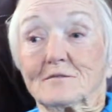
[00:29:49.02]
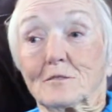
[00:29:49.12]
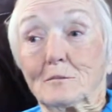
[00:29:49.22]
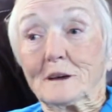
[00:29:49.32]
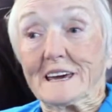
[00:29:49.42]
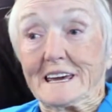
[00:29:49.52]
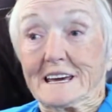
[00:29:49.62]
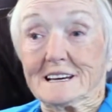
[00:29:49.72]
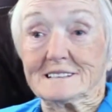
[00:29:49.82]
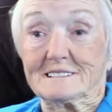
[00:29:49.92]
for me
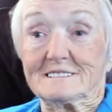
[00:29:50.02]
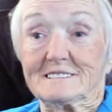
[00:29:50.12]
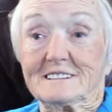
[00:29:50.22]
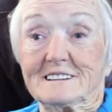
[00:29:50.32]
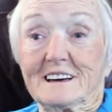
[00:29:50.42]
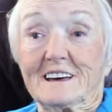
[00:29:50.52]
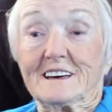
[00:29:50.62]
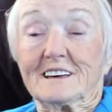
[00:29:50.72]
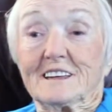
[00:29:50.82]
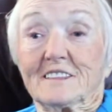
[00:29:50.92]

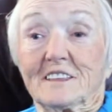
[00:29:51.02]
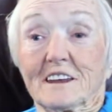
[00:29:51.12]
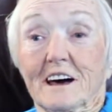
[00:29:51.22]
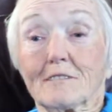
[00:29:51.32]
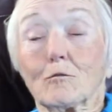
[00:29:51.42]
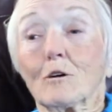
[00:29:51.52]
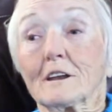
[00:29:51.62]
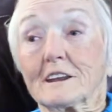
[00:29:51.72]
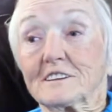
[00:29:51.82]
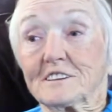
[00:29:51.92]
that I've
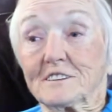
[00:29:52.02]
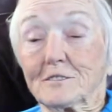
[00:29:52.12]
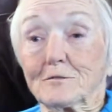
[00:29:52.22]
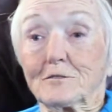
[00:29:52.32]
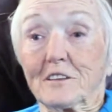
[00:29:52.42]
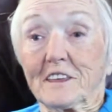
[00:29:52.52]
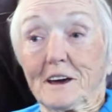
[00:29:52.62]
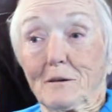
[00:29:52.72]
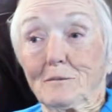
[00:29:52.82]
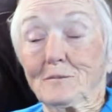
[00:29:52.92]
wanted to do for
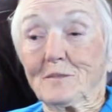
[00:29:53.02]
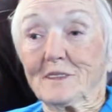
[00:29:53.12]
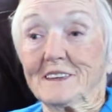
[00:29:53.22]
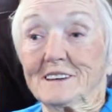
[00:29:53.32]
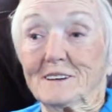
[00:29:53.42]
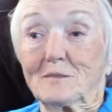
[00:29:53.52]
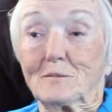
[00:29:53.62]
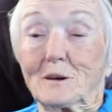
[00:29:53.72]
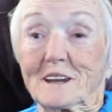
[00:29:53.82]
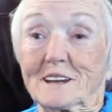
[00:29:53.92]
them.
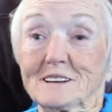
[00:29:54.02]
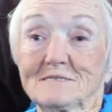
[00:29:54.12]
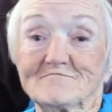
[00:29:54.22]
But